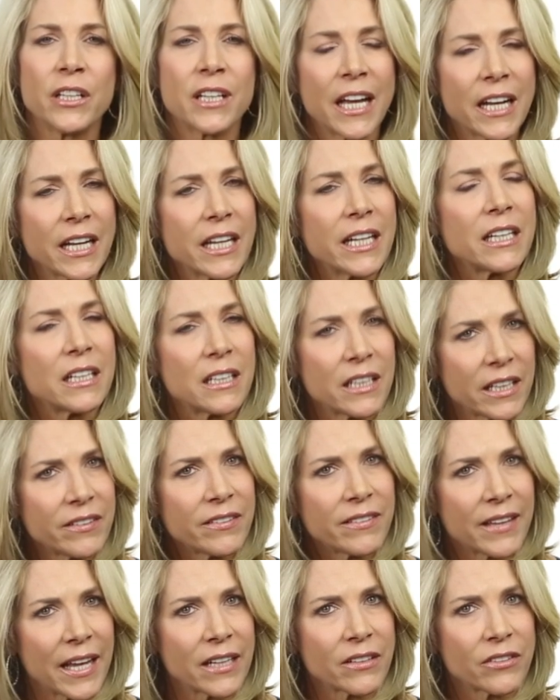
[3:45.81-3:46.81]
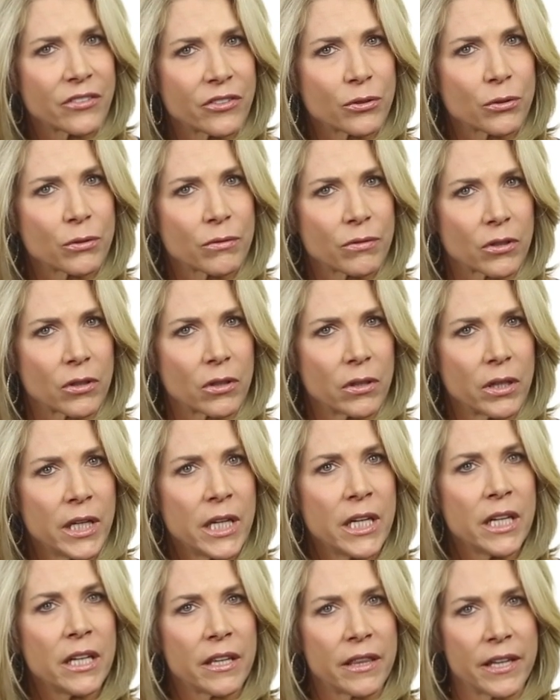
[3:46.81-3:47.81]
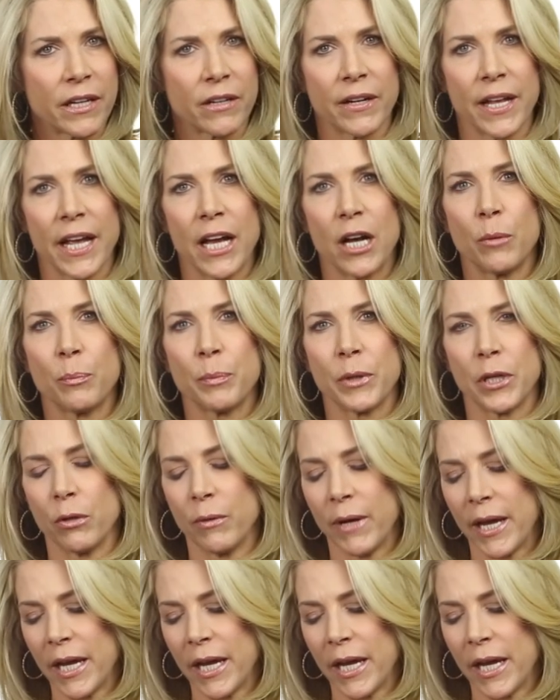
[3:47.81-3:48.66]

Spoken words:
that server there to help you.